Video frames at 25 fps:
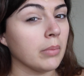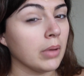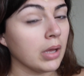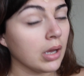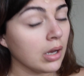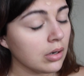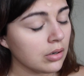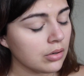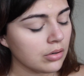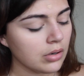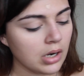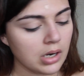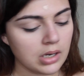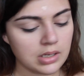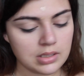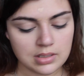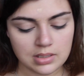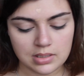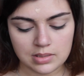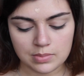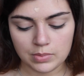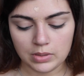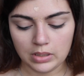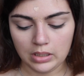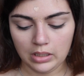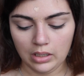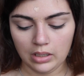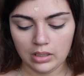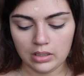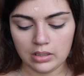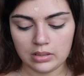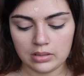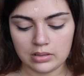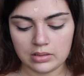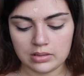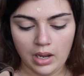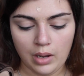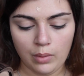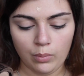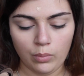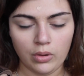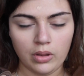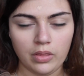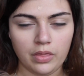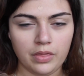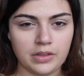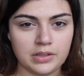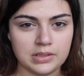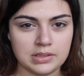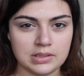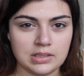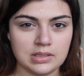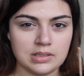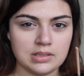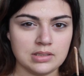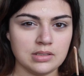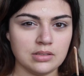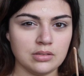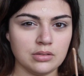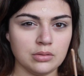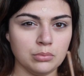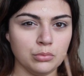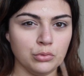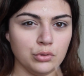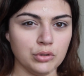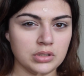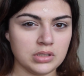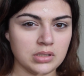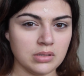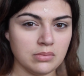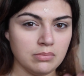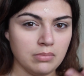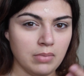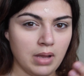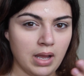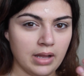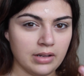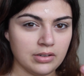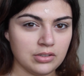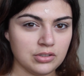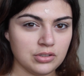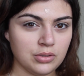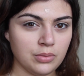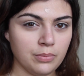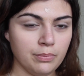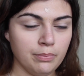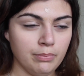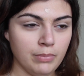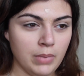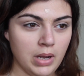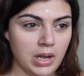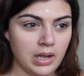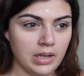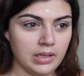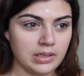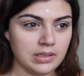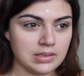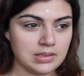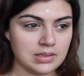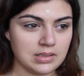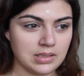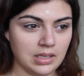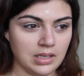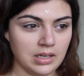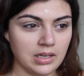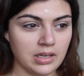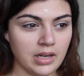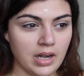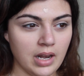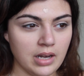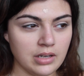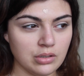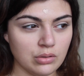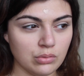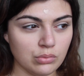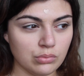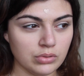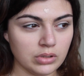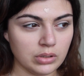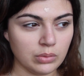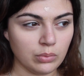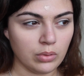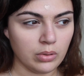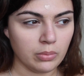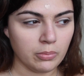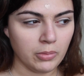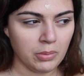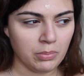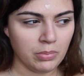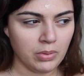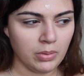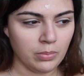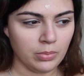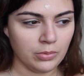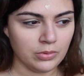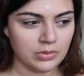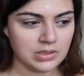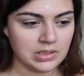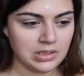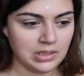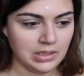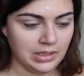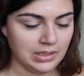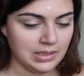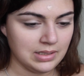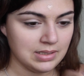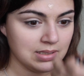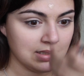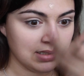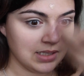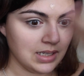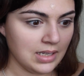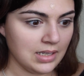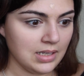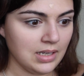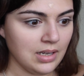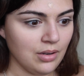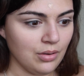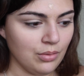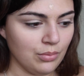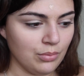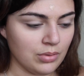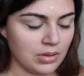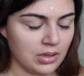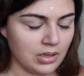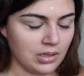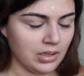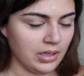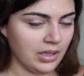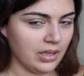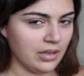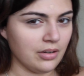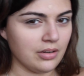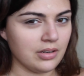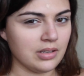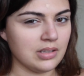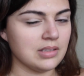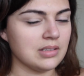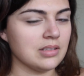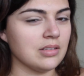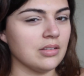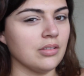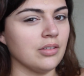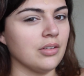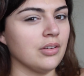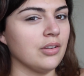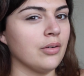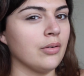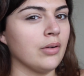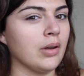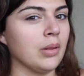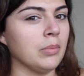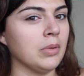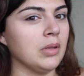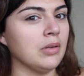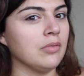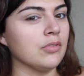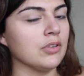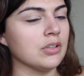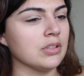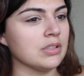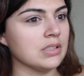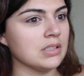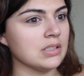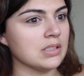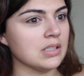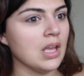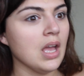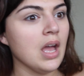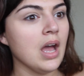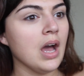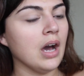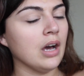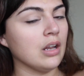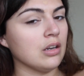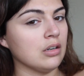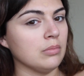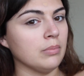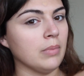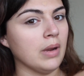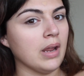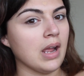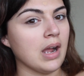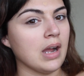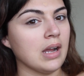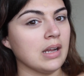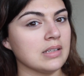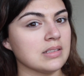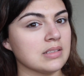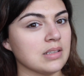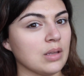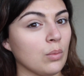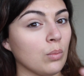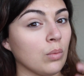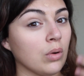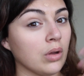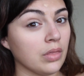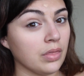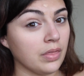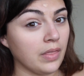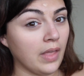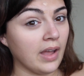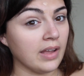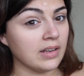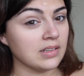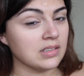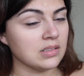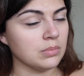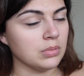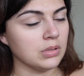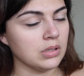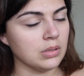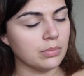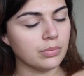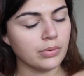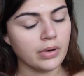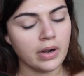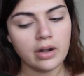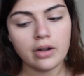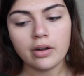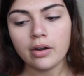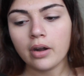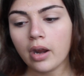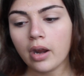my under eyes is because I want this concealer more to match my skin, and I don't really want my pimples to like stand out with a lighter concealer, you know what I mean? Versus under my eyes, I want that to be the brighter